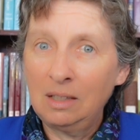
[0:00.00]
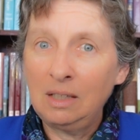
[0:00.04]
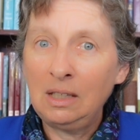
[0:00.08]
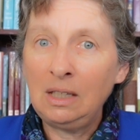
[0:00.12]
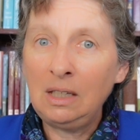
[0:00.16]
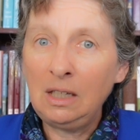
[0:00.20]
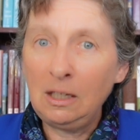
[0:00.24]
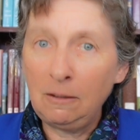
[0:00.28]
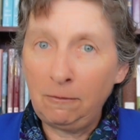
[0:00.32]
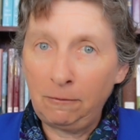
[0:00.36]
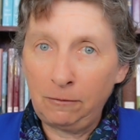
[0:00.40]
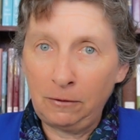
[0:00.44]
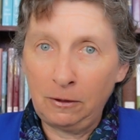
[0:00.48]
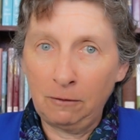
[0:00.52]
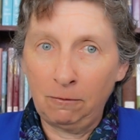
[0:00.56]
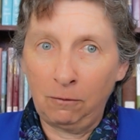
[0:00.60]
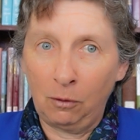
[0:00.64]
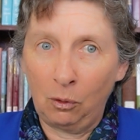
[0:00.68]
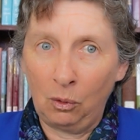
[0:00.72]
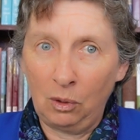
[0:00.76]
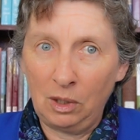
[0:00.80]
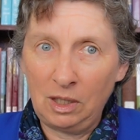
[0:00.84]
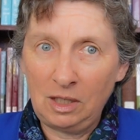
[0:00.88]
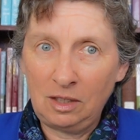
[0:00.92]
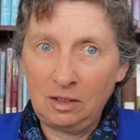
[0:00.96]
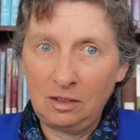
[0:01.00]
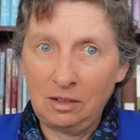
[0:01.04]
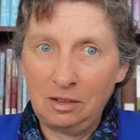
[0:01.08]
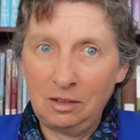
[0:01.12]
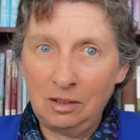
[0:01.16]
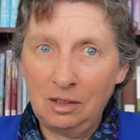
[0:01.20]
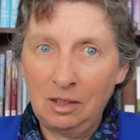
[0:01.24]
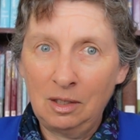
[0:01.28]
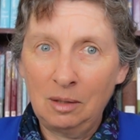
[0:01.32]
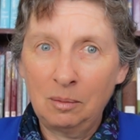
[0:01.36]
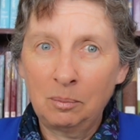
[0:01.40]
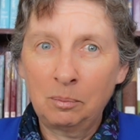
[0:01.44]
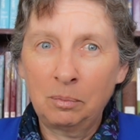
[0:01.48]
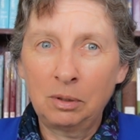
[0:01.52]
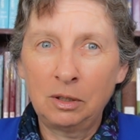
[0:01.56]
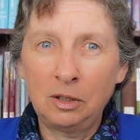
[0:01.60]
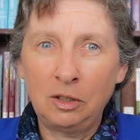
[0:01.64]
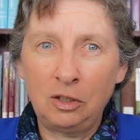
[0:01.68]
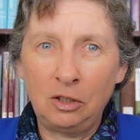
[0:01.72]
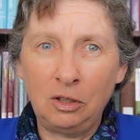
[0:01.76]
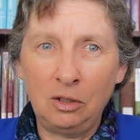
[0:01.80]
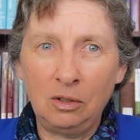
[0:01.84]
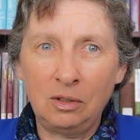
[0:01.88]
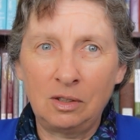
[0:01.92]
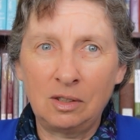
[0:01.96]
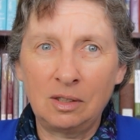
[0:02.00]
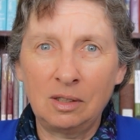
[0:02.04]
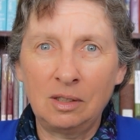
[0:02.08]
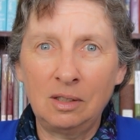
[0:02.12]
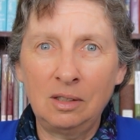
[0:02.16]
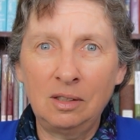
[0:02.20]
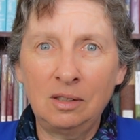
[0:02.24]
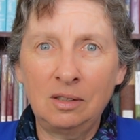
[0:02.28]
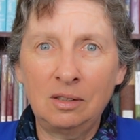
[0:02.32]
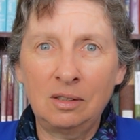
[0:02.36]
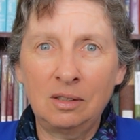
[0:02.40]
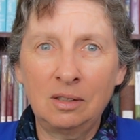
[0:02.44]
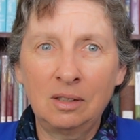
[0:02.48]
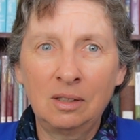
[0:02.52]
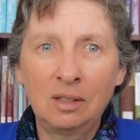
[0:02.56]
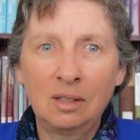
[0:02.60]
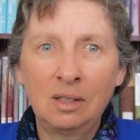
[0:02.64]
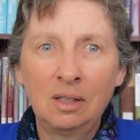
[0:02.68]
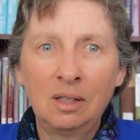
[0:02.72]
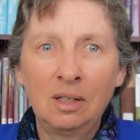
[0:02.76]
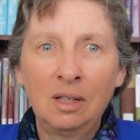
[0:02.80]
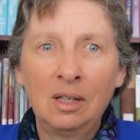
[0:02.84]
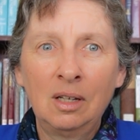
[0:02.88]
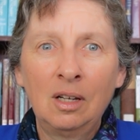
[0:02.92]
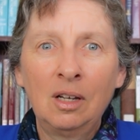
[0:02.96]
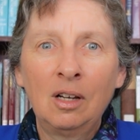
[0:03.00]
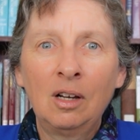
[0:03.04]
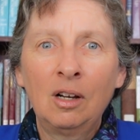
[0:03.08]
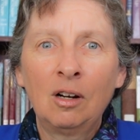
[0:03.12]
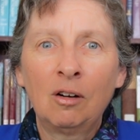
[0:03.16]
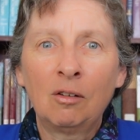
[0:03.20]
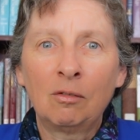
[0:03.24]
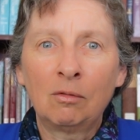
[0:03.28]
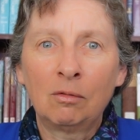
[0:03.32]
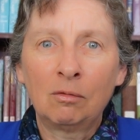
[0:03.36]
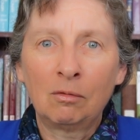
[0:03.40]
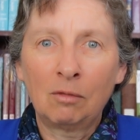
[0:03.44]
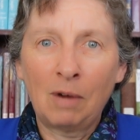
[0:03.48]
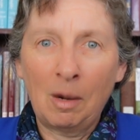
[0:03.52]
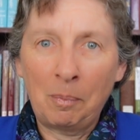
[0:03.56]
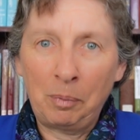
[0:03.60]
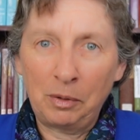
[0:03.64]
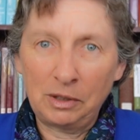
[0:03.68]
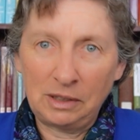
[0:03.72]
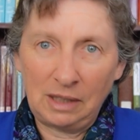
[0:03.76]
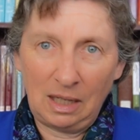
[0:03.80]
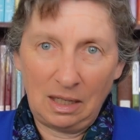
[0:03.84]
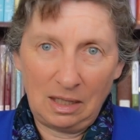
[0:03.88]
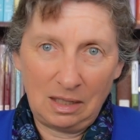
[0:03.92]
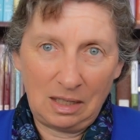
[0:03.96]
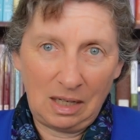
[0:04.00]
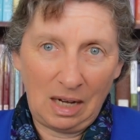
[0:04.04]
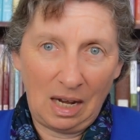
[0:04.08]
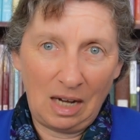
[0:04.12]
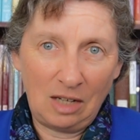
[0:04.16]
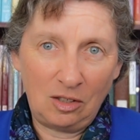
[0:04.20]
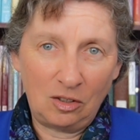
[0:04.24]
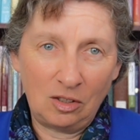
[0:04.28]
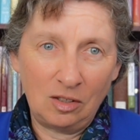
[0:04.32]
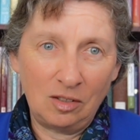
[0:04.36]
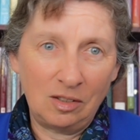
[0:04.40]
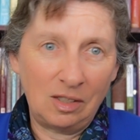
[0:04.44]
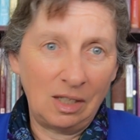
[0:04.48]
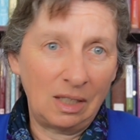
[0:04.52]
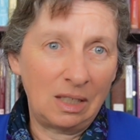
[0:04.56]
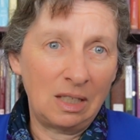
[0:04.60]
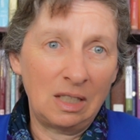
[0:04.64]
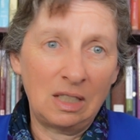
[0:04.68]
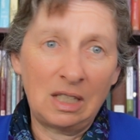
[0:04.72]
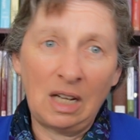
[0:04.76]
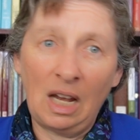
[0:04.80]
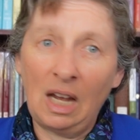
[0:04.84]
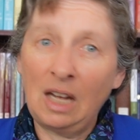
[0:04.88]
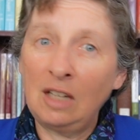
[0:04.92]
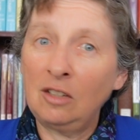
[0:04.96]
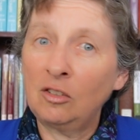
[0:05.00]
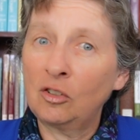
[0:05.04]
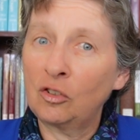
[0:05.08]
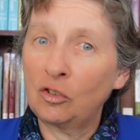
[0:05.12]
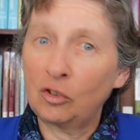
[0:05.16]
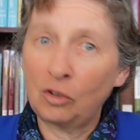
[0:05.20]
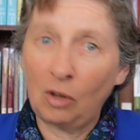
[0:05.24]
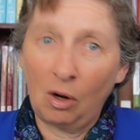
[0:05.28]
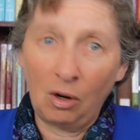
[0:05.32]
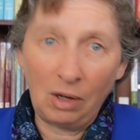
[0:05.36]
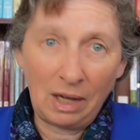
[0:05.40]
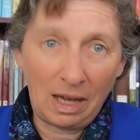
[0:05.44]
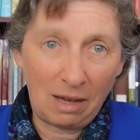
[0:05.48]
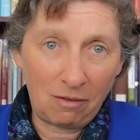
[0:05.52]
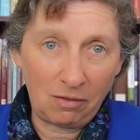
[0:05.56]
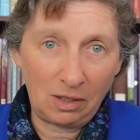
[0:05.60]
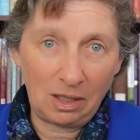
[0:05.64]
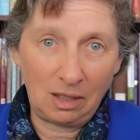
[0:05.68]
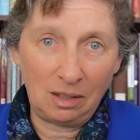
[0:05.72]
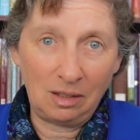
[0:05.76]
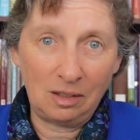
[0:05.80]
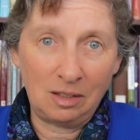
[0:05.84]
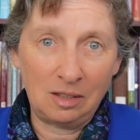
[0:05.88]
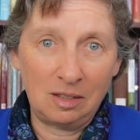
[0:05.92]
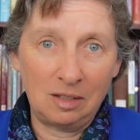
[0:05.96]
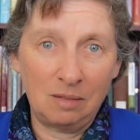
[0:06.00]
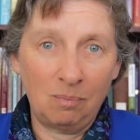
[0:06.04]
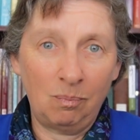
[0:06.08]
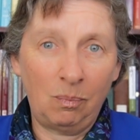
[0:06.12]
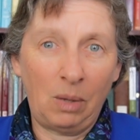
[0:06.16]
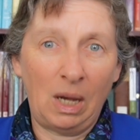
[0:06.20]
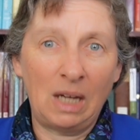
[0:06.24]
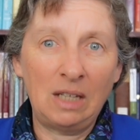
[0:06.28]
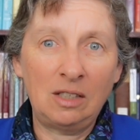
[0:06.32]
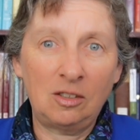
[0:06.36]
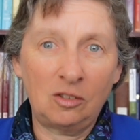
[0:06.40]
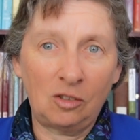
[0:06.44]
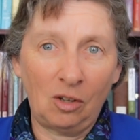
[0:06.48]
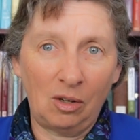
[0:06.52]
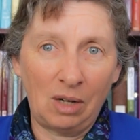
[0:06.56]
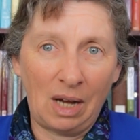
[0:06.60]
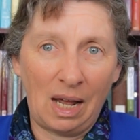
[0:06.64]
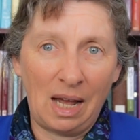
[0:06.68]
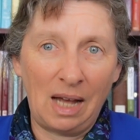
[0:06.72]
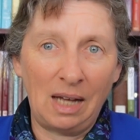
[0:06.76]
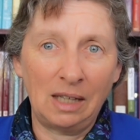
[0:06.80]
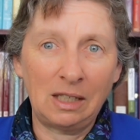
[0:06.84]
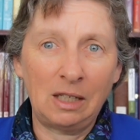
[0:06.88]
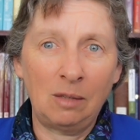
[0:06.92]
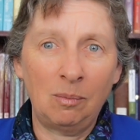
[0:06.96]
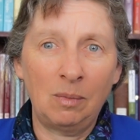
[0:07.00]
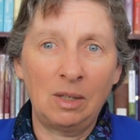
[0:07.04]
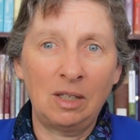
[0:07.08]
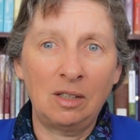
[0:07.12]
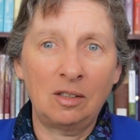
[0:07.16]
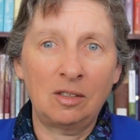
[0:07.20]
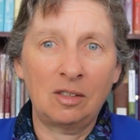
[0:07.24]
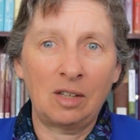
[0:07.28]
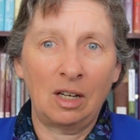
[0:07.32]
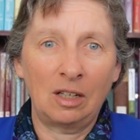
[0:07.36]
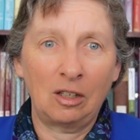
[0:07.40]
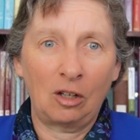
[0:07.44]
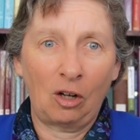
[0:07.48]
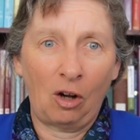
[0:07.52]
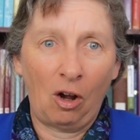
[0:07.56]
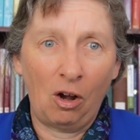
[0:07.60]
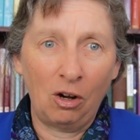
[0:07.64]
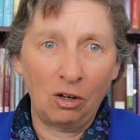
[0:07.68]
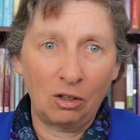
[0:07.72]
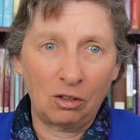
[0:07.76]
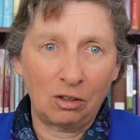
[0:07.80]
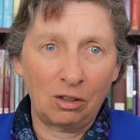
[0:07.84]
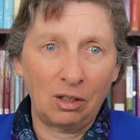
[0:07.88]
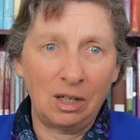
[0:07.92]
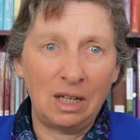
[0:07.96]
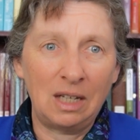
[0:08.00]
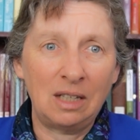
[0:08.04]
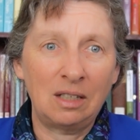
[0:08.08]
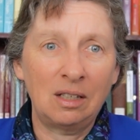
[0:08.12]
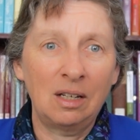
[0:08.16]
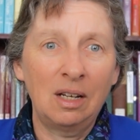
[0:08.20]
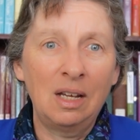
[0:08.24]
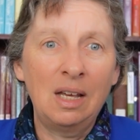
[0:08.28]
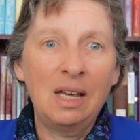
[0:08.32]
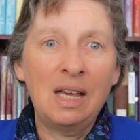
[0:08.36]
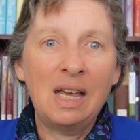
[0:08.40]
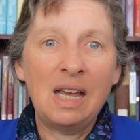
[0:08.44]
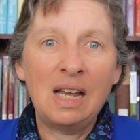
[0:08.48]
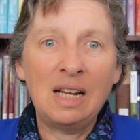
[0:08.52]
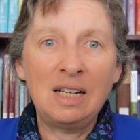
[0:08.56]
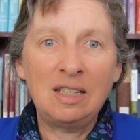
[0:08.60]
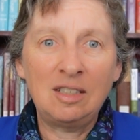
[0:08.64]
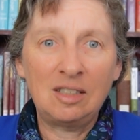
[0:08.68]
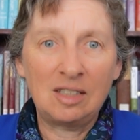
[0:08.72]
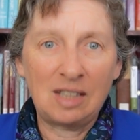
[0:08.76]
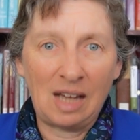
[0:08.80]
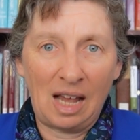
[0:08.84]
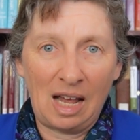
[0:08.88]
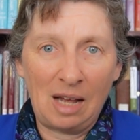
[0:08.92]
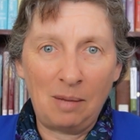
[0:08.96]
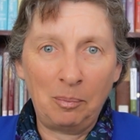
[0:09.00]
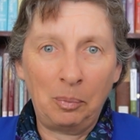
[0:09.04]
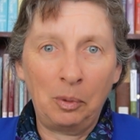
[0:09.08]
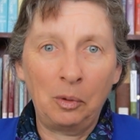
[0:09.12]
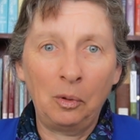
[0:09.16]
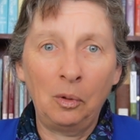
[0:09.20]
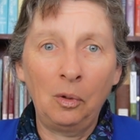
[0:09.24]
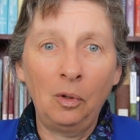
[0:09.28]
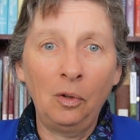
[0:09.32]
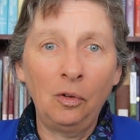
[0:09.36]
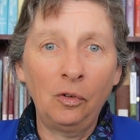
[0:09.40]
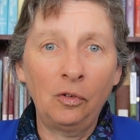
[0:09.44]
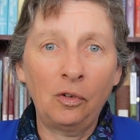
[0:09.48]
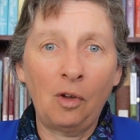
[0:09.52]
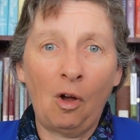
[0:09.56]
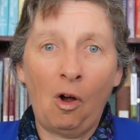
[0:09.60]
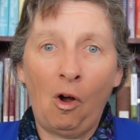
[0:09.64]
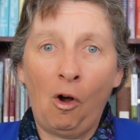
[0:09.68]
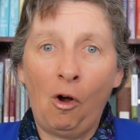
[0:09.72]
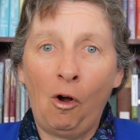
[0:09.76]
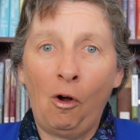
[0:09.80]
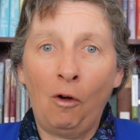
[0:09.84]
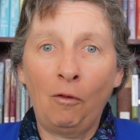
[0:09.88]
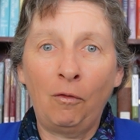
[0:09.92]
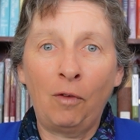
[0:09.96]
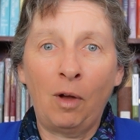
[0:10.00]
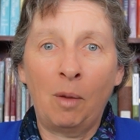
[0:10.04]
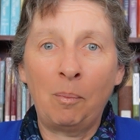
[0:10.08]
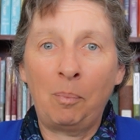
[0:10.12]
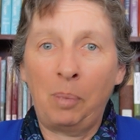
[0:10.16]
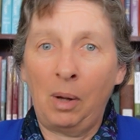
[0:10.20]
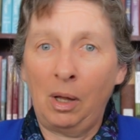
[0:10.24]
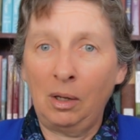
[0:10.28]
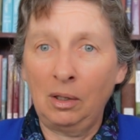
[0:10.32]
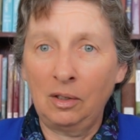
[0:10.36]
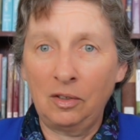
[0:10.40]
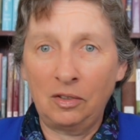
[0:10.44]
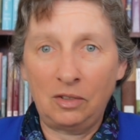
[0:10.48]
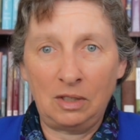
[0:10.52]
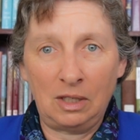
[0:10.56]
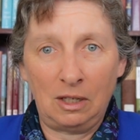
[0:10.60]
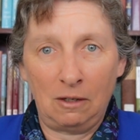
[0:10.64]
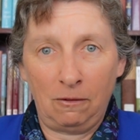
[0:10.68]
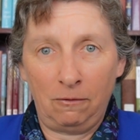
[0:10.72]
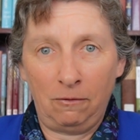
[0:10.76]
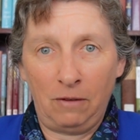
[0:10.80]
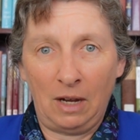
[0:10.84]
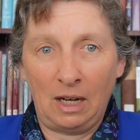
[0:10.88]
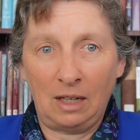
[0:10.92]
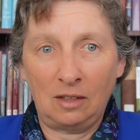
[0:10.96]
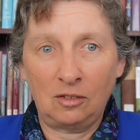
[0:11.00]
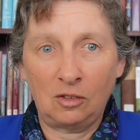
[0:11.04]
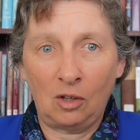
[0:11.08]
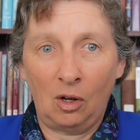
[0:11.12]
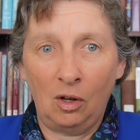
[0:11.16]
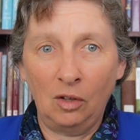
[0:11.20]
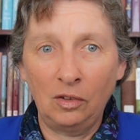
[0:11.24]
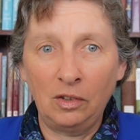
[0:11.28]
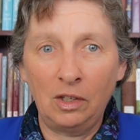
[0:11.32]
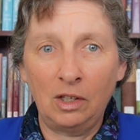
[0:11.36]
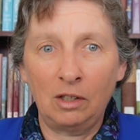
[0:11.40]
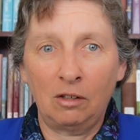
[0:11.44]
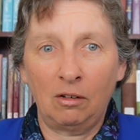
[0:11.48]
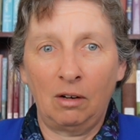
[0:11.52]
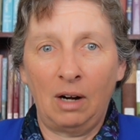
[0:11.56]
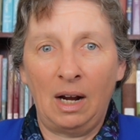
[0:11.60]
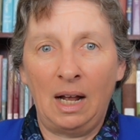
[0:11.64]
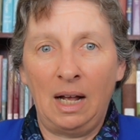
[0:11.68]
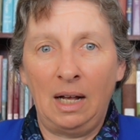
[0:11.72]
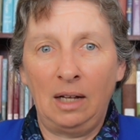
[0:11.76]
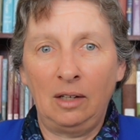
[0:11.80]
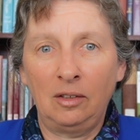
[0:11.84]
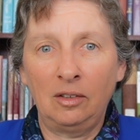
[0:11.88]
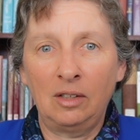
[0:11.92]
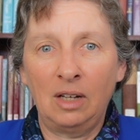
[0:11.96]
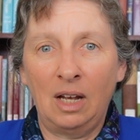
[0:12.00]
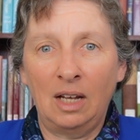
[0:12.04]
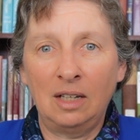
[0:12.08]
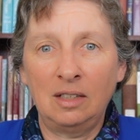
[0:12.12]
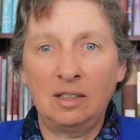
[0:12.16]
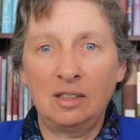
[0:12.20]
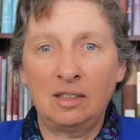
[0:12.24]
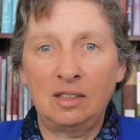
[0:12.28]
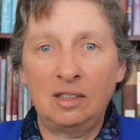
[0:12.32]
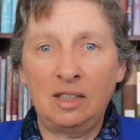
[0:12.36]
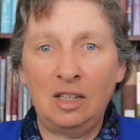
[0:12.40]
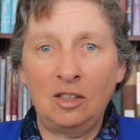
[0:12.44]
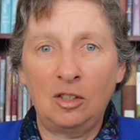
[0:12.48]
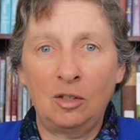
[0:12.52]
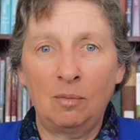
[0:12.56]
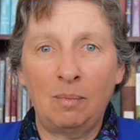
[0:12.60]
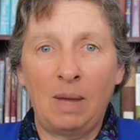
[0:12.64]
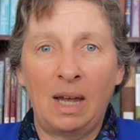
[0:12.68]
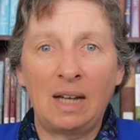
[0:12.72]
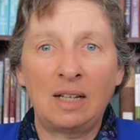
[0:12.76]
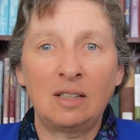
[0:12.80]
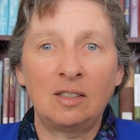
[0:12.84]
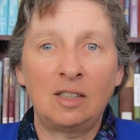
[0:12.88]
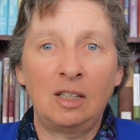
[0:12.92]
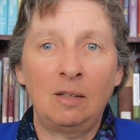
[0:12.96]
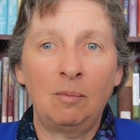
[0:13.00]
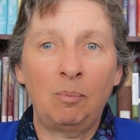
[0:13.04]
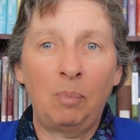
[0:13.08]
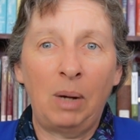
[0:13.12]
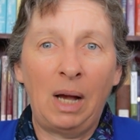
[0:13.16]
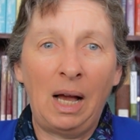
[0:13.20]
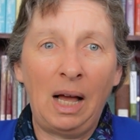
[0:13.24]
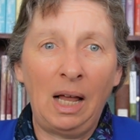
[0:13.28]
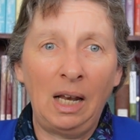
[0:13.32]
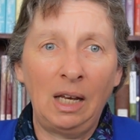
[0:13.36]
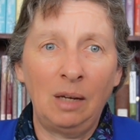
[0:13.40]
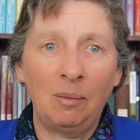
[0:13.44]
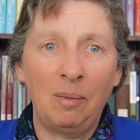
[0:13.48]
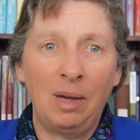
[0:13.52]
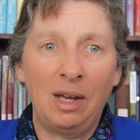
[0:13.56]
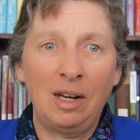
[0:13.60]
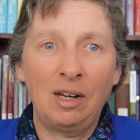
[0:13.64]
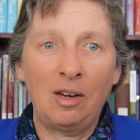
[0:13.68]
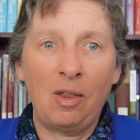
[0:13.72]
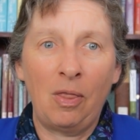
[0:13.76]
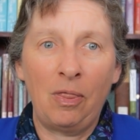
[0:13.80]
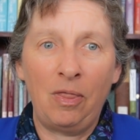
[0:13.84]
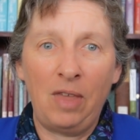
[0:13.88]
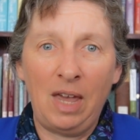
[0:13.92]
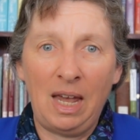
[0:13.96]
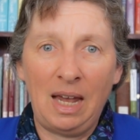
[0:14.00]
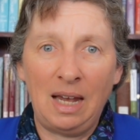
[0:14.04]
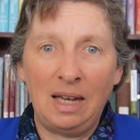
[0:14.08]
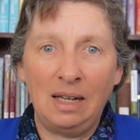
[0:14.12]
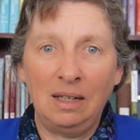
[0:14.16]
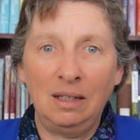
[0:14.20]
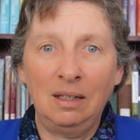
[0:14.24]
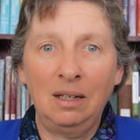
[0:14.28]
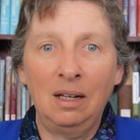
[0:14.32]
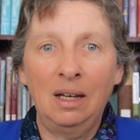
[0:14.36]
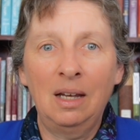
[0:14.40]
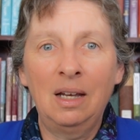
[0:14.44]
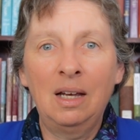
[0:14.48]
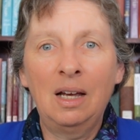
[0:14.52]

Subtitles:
if the voice produces representations that contain strong evidence based on arguments and concrete examples of policy effects on the ground, and decision makers in Parliament then